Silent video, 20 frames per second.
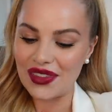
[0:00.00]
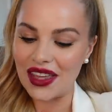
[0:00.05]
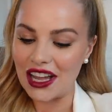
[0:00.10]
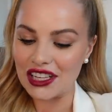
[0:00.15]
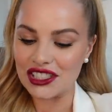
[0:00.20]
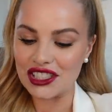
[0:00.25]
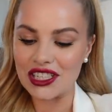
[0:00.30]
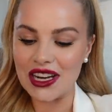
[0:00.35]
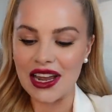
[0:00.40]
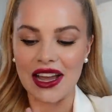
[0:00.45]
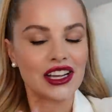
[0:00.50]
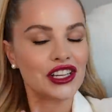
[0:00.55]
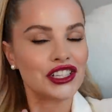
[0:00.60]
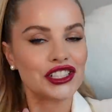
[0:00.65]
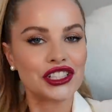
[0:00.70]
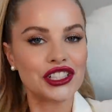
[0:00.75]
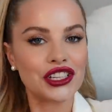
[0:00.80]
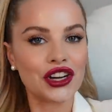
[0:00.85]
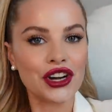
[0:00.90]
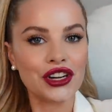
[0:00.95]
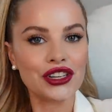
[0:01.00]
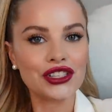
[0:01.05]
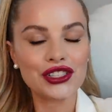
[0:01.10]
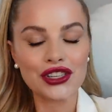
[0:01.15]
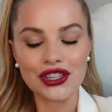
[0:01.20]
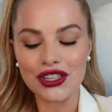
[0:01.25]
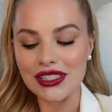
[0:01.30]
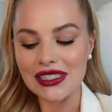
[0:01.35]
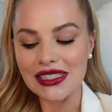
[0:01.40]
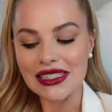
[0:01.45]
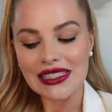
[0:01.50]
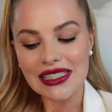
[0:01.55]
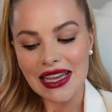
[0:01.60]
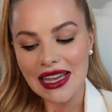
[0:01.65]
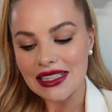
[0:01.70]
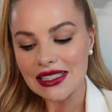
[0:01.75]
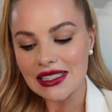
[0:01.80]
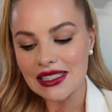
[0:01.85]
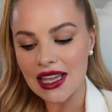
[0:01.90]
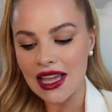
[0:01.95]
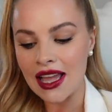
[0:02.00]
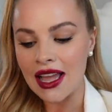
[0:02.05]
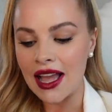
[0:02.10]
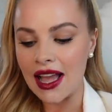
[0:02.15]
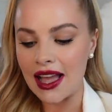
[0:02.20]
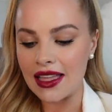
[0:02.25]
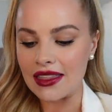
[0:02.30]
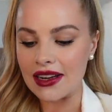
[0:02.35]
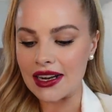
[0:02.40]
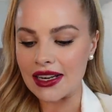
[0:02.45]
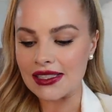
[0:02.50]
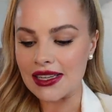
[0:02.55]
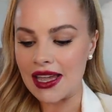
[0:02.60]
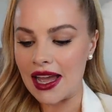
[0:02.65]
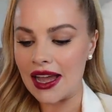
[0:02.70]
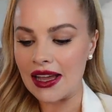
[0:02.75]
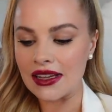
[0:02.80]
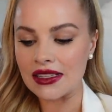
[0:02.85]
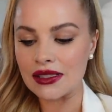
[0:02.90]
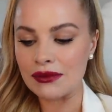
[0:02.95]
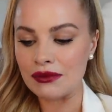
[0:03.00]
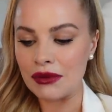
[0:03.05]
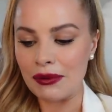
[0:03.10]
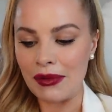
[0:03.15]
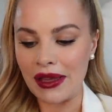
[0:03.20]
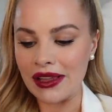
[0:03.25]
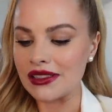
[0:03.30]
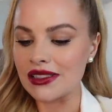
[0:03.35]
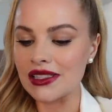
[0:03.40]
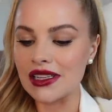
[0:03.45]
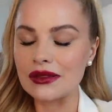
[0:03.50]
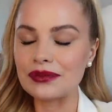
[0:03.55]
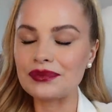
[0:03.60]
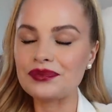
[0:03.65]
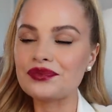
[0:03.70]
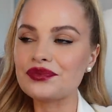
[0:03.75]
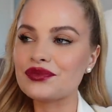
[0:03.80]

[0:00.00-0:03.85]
Hashtag she owns her success. And then I tagged Momentum.